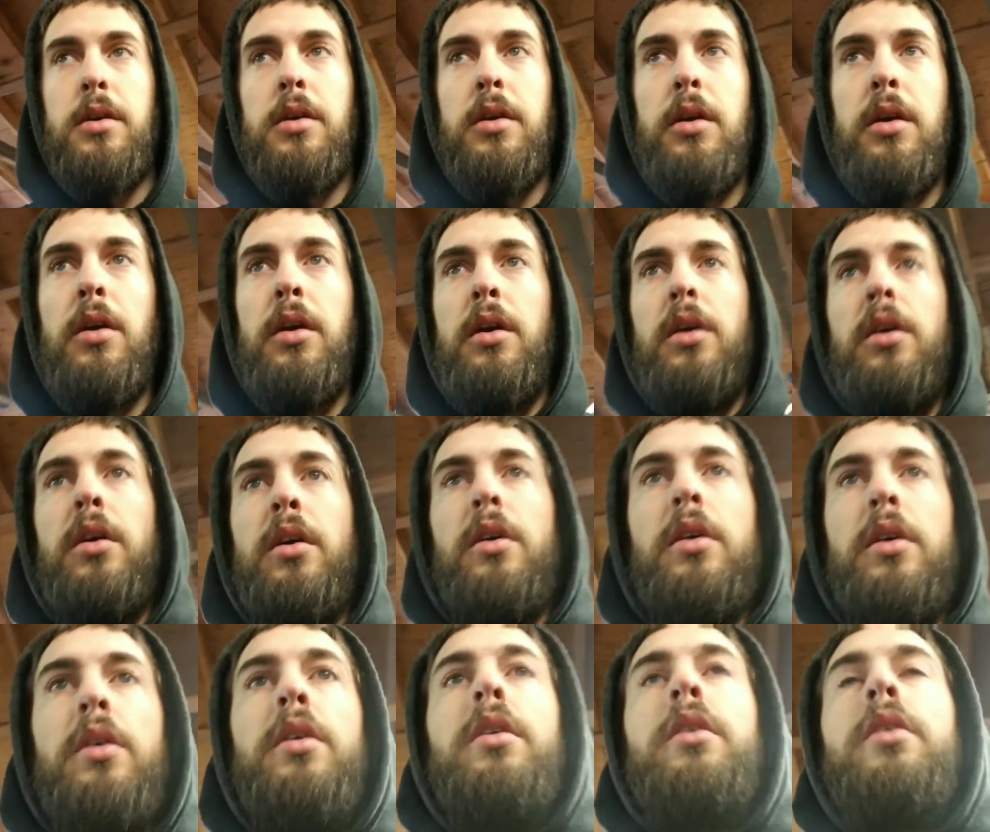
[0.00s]
Let it cool
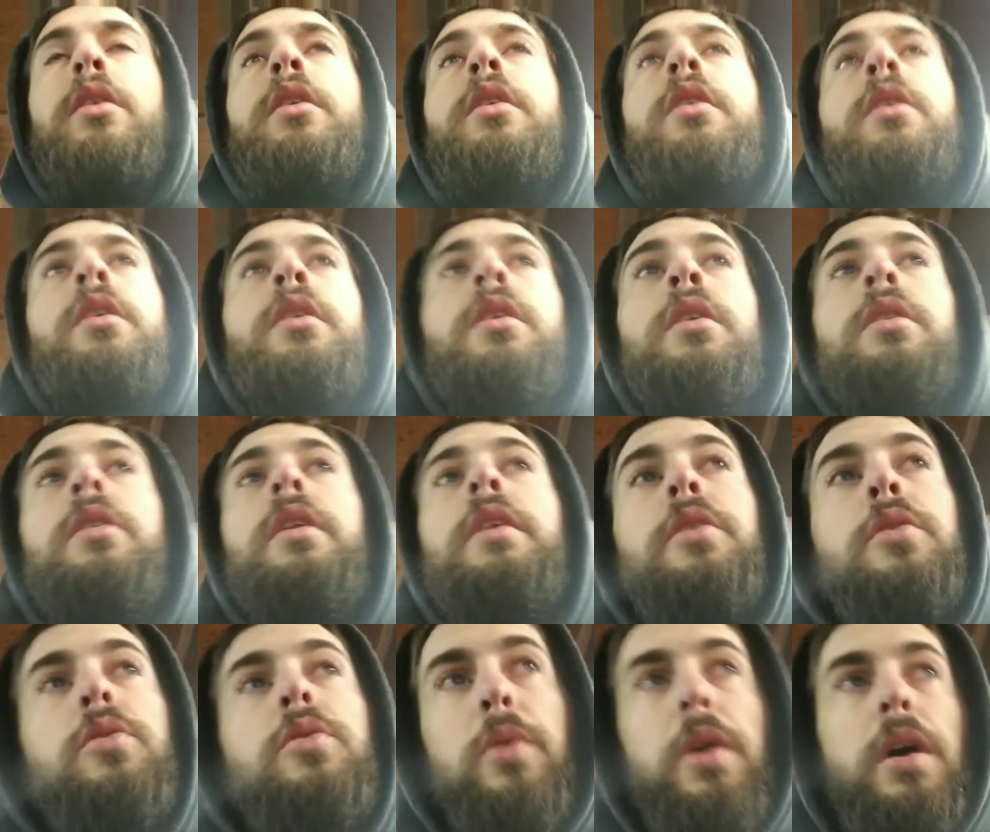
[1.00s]
down. I jump back in
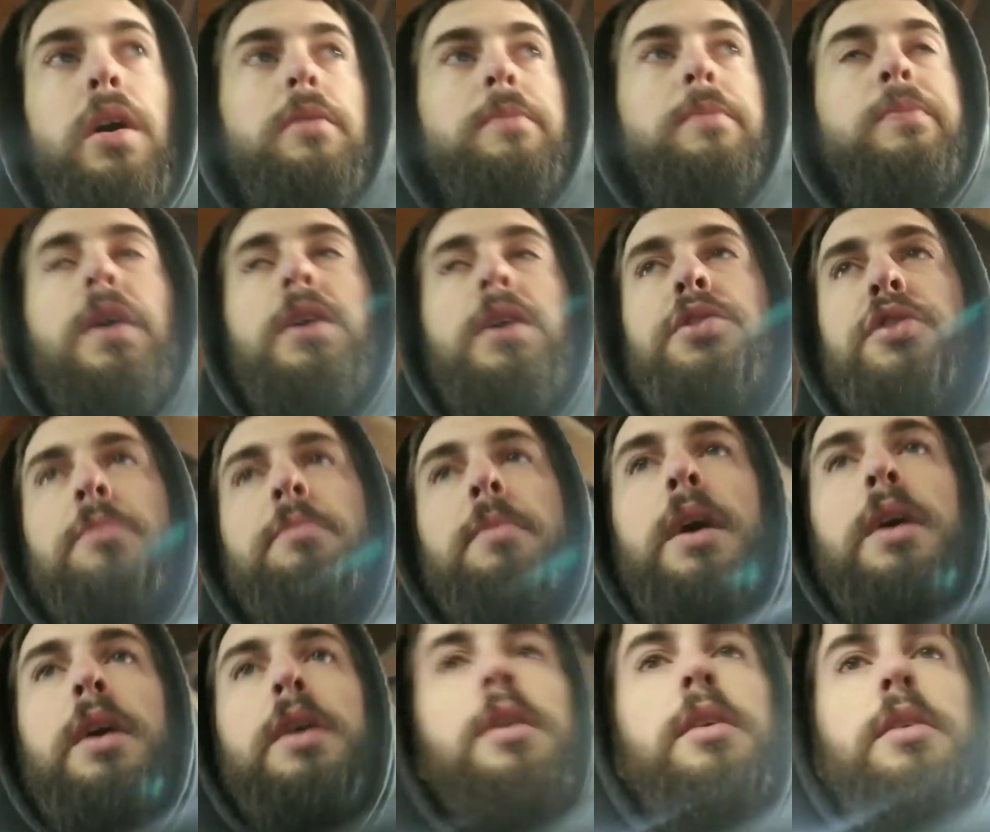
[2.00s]
it, start driving again.
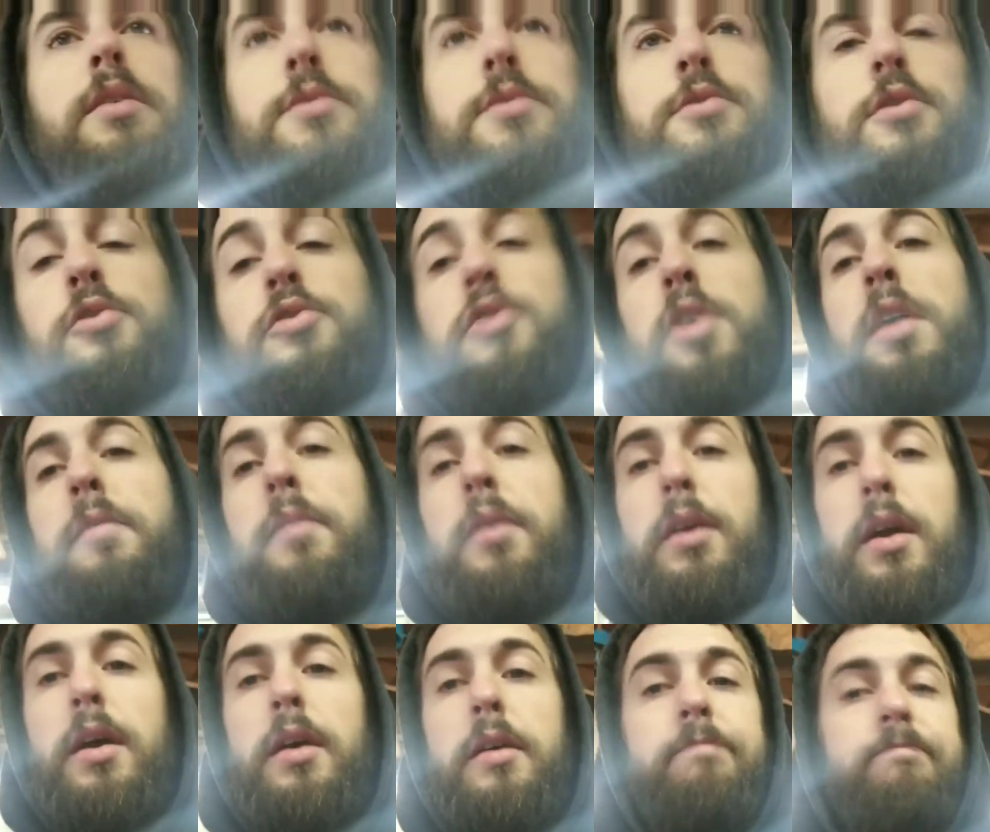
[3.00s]
Within
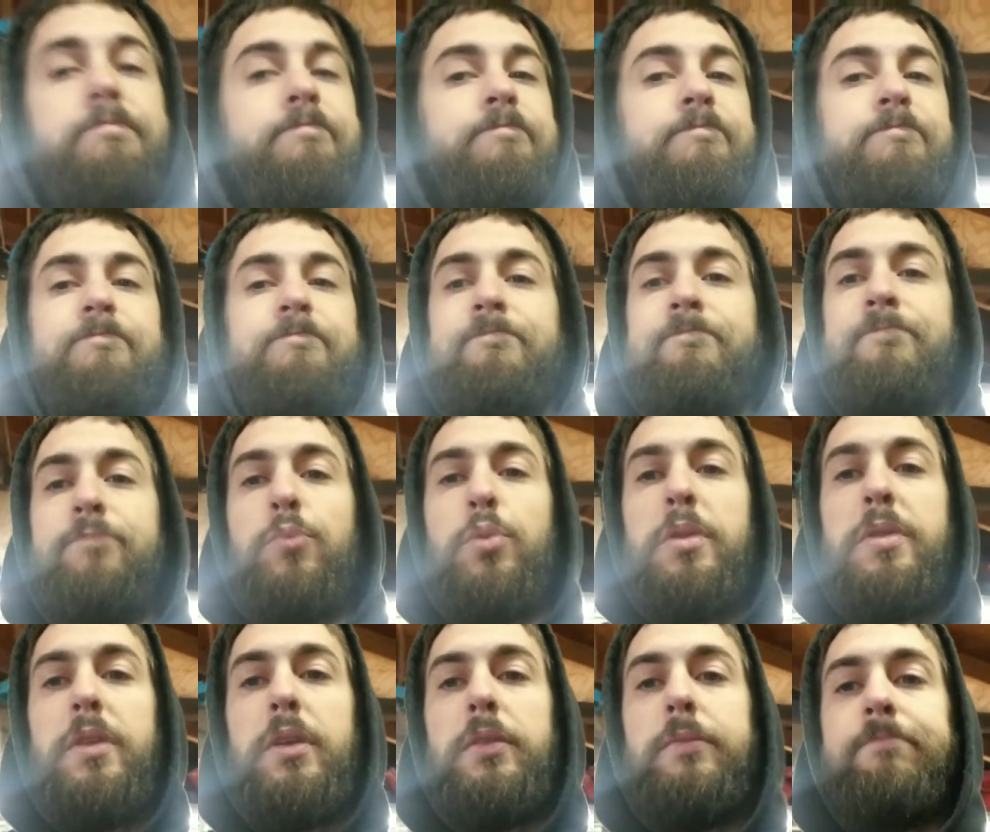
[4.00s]
5 miles
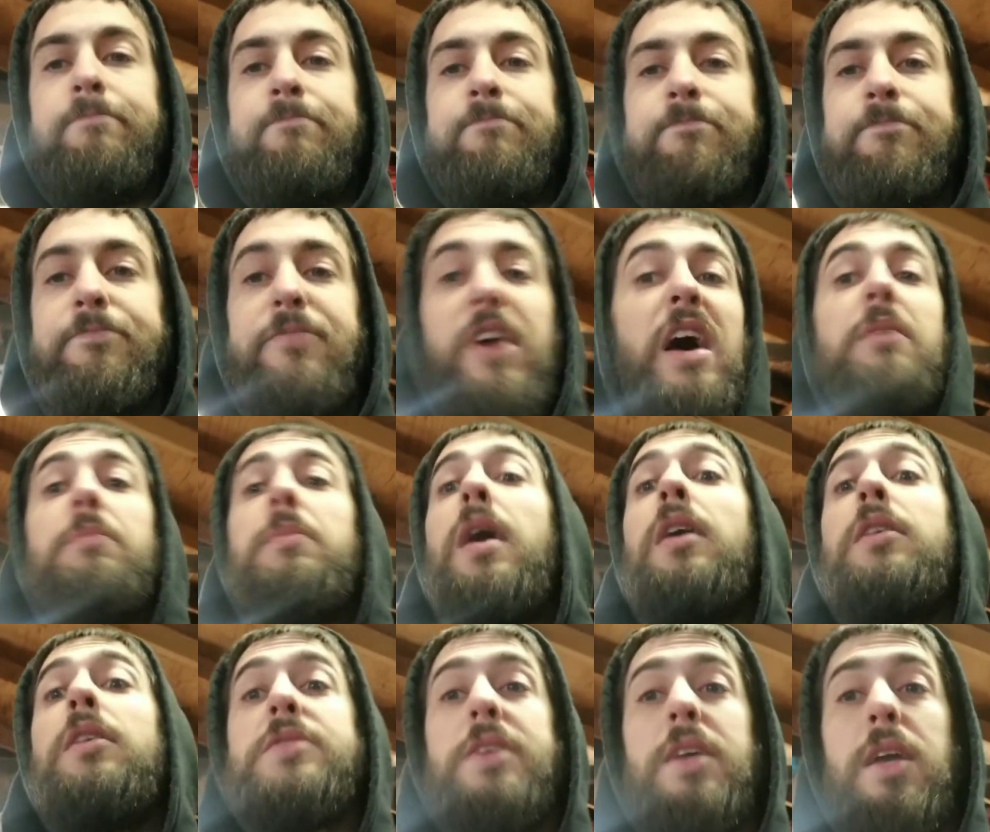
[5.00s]
again, the temperature
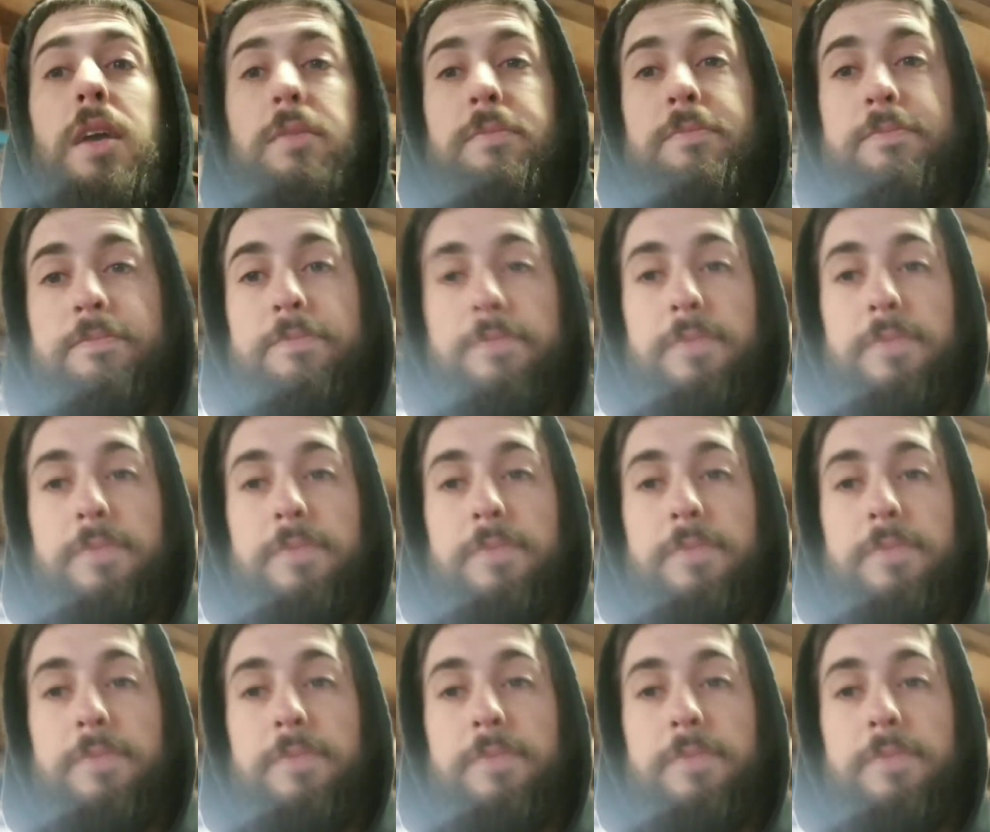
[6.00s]
starts coming up.